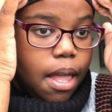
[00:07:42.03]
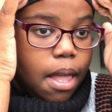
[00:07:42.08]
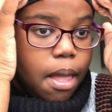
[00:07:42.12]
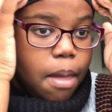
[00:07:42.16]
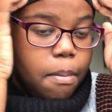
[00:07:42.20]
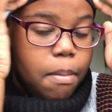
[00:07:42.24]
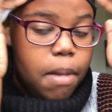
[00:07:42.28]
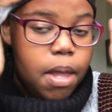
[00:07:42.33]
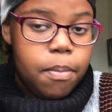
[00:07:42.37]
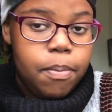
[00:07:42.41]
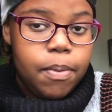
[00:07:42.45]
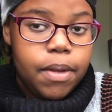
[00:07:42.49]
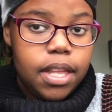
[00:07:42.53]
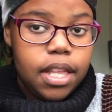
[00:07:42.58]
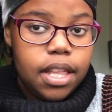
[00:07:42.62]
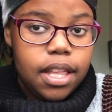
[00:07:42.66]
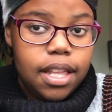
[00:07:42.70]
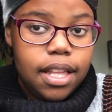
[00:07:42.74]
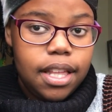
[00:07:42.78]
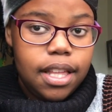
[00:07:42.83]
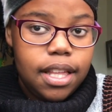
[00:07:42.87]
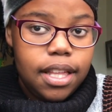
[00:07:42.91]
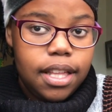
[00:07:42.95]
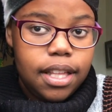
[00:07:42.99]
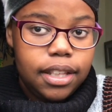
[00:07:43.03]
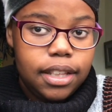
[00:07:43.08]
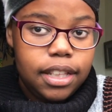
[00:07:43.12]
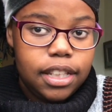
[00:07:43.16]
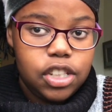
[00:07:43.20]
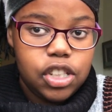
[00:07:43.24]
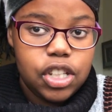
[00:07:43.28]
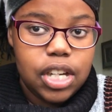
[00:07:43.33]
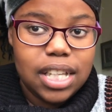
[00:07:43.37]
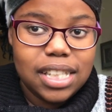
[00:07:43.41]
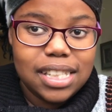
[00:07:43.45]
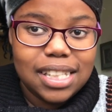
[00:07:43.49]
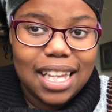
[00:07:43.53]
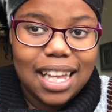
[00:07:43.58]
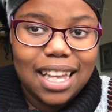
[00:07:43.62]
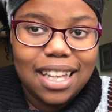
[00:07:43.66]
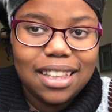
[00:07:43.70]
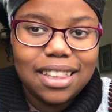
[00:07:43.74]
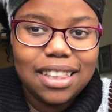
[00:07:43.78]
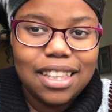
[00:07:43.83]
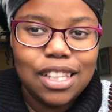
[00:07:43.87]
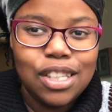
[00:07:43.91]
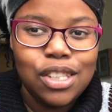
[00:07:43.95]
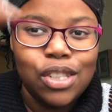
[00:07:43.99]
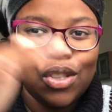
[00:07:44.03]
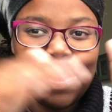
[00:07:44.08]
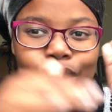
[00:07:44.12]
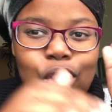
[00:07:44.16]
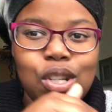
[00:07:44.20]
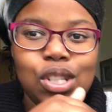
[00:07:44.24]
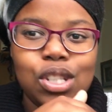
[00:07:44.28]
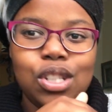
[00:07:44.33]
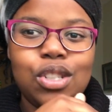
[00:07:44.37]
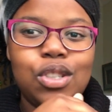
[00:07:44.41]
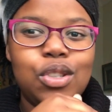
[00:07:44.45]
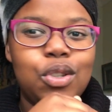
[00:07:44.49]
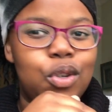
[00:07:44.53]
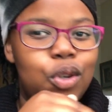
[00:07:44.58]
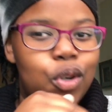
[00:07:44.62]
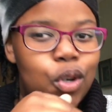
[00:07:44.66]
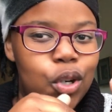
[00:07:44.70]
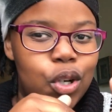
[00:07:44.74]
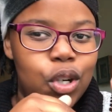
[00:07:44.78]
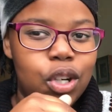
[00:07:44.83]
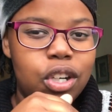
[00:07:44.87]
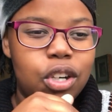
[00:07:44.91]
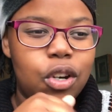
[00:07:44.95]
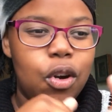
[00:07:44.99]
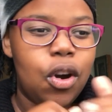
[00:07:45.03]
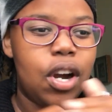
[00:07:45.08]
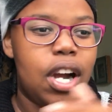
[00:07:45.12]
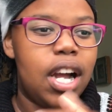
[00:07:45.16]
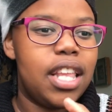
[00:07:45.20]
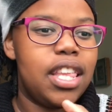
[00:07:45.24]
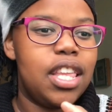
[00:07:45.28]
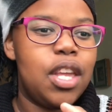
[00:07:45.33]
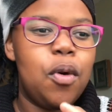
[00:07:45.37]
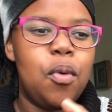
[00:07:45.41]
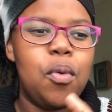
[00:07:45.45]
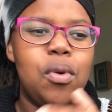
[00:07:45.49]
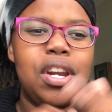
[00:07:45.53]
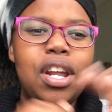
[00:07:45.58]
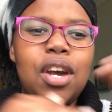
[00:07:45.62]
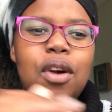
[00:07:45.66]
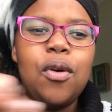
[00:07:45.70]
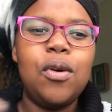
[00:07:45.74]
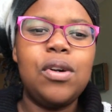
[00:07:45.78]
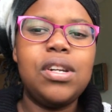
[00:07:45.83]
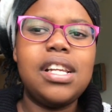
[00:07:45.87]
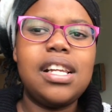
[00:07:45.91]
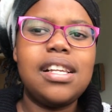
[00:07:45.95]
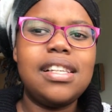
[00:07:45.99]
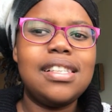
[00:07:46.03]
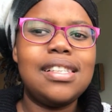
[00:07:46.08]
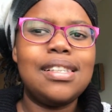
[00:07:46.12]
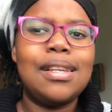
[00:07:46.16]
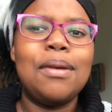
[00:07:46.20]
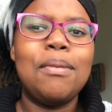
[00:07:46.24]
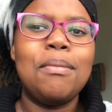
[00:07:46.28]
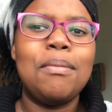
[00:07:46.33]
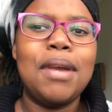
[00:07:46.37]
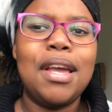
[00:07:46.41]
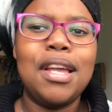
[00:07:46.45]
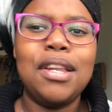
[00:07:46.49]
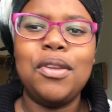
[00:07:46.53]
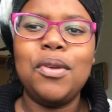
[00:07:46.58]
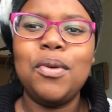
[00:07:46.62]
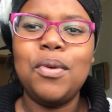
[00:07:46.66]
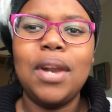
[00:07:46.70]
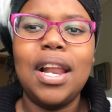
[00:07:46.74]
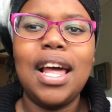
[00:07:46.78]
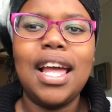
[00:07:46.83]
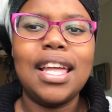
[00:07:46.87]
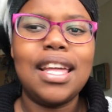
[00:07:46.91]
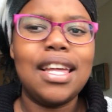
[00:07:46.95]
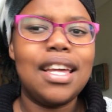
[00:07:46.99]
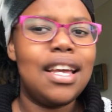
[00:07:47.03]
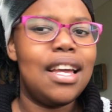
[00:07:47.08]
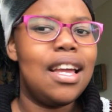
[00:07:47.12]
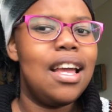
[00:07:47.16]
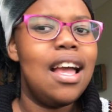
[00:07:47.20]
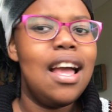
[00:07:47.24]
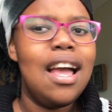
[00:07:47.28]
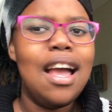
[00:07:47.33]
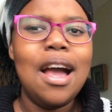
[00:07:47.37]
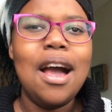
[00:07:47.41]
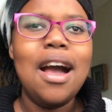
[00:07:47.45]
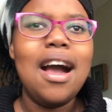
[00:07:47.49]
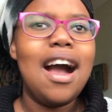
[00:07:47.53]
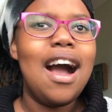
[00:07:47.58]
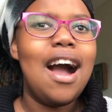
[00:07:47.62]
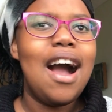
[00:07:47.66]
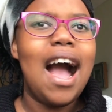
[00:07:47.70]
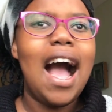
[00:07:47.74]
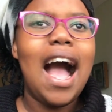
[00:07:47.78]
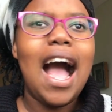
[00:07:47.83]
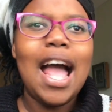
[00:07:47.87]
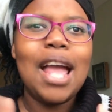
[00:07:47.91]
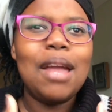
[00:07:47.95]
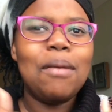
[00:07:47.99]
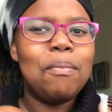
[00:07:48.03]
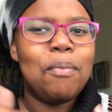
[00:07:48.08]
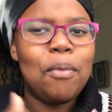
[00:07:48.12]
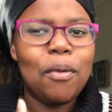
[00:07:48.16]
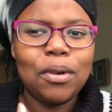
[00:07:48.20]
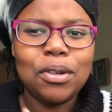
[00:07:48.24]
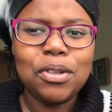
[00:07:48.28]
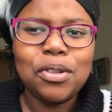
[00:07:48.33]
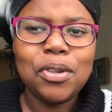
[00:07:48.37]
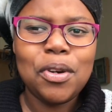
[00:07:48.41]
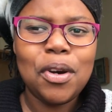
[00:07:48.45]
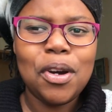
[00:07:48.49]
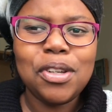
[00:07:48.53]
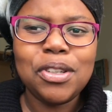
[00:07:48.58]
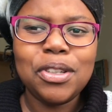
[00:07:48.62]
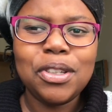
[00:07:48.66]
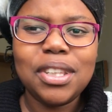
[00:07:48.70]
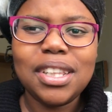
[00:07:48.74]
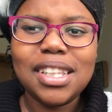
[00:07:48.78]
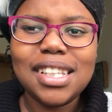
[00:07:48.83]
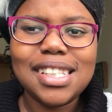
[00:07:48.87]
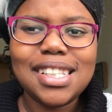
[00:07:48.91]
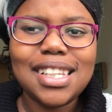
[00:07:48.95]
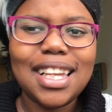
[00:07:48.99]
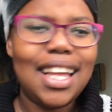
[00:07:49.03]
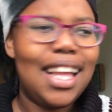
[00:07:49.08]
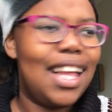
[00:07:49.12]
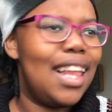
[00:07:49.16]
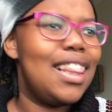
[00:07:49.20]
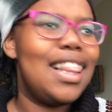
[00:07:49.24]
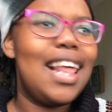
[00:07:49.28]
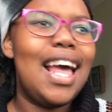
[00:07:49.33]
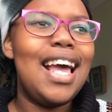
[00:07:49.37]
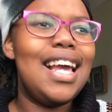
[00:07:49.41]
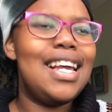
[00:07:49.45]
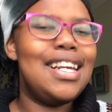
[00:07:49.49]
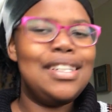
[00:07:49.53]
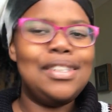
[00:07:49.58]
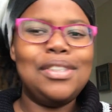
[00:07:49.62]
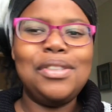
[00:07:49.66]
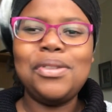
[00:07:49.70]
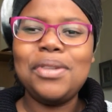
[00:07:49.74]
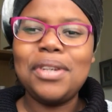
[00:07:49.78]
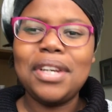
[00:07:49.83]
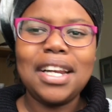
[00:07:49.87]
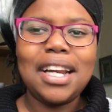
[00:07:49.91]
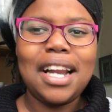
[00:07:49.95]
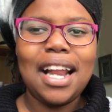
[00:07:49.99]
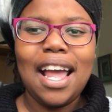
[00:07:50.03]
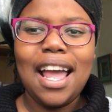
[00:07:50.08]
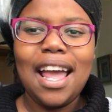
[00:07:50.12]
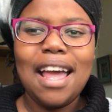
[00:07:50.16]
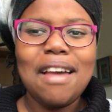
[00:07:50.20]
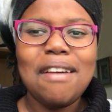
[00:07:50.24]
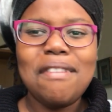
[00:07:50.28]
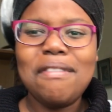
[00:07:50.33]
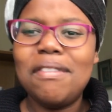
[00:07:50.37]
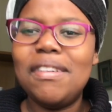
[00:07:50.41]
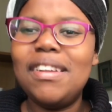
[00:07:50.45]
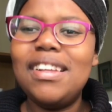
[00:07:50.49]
maybe the child's health is not good, or autism, and you like, I brought you onto this earth, I shouldn't have,